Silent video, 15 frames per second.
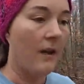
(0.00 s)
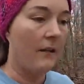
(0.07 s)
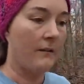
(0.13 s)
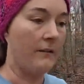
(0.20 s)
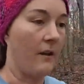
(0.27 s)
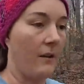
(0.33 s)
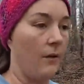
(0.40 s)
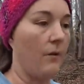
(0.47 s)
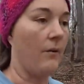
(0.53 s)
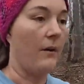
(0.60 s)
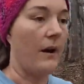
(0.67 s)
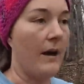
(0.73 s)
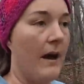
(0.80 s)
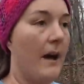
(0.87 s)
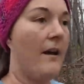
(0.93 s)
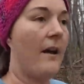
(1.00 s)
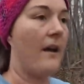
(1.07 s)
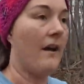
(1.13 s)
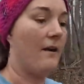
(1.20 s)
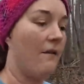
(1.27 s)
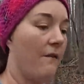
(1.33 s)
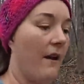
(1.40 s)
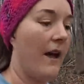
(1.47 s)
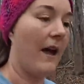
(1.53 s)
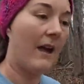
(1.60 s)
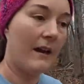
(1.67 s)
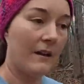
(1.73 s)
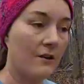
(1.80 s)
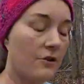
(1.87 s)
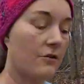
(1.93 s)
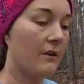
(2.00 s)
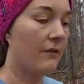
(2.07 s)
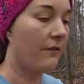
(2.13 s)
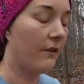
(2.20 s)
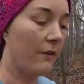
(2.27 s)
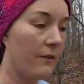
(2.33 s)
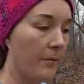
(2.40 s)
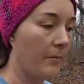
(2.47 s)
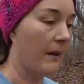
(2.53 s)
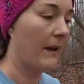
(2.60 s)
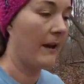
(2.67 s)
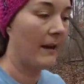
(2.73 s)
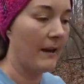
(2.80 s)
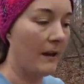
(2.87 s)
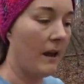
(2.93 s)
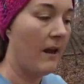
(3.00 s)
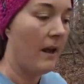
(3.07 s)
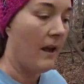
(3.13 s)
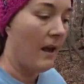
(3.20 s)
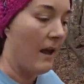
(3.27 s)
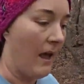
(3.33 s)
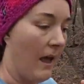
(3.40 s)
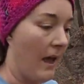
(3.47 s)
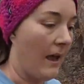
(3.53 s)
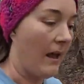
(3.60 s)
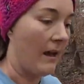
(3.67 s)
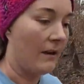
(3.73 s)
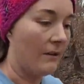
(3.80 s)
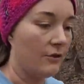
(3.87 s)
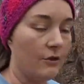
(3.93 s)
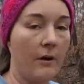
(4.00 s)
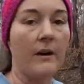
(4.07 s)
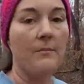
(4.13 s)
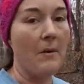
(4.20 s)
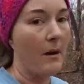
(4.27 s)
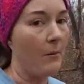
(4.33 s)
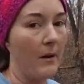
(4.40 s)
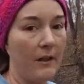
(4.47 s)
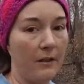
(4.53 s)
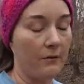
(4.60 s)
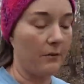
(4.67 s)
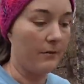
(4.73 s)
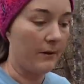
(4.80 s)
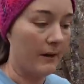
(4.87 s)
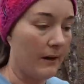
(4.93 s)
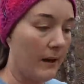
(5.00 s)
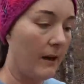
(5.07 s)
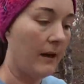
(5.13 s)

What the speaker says: So I have had injury, felt the pain, and trained my way through it.